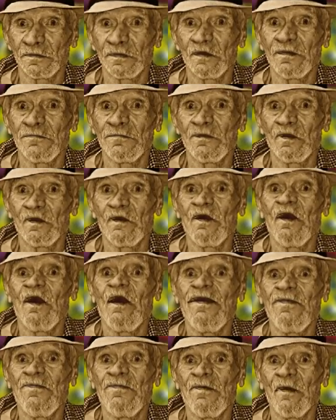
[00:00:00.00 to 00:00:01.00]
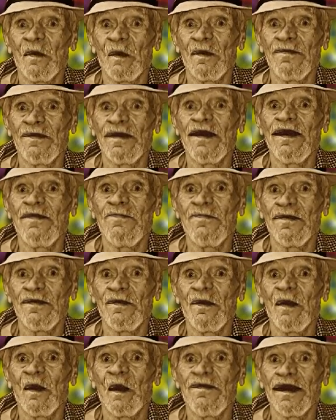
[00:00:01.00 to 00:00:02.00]
to sue
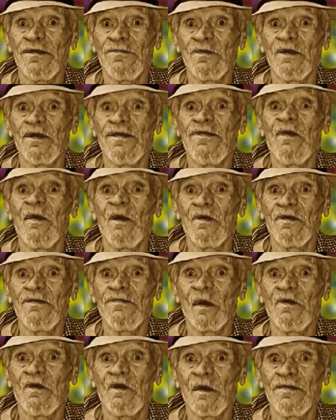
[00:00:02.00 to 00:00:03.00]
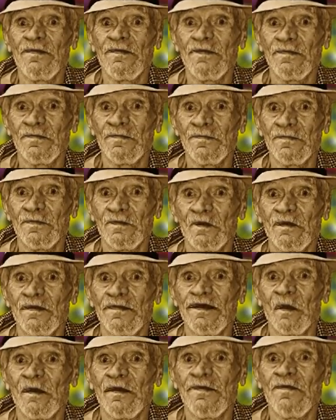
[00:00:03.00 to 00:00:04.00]
and bring to justice all his
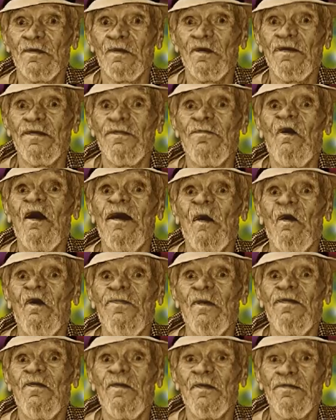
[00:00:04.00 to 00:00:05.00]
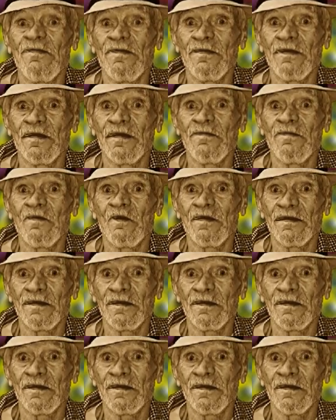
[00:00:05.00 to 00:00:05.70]
critics, especially Democrats,